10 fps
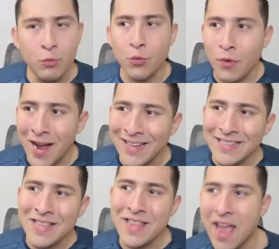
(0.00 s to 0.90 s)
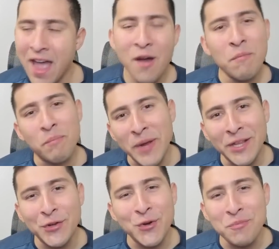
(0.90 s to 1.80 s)
Right now,
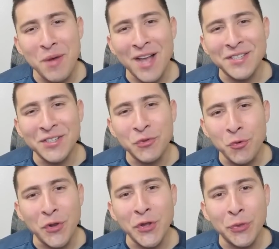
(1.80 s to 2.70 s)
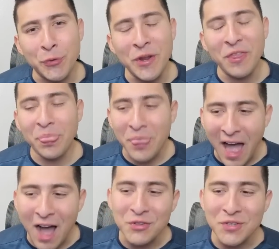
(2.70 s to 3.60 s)
Bitcoin passing
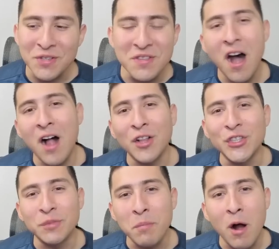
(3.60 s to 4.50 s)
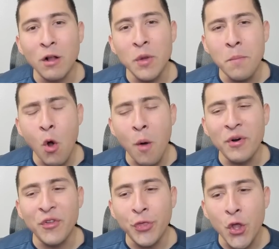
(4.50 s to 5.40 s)
$23,000, volume
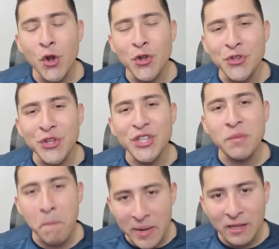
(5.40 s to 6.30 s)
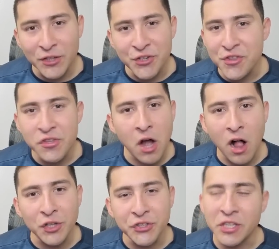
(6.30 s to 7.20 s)
over $36 billion.
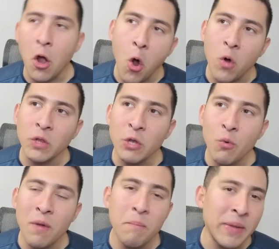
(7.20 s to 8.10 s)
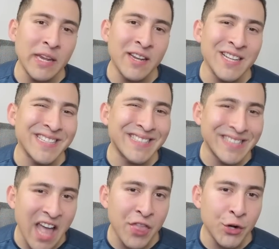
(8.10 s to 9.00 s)
The only one beating is
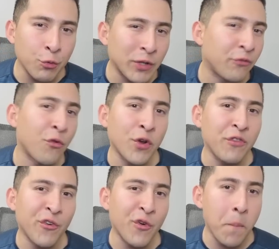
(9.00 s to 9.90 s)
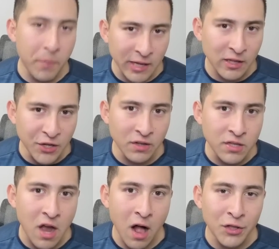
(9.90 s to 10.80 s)
Tether with $44 billion.
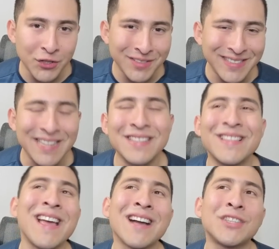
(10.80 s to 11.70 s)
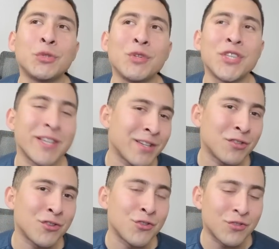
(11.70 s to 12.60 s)
The next
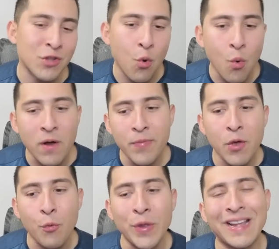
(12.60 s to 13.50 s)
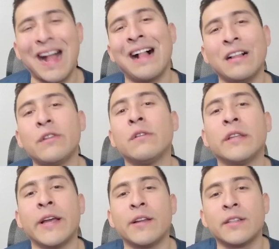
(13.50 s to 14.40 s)
resistance, the one that we
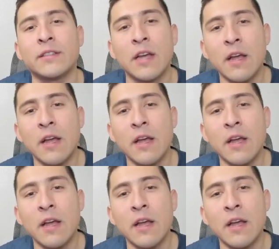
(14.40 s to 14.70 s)
calculated,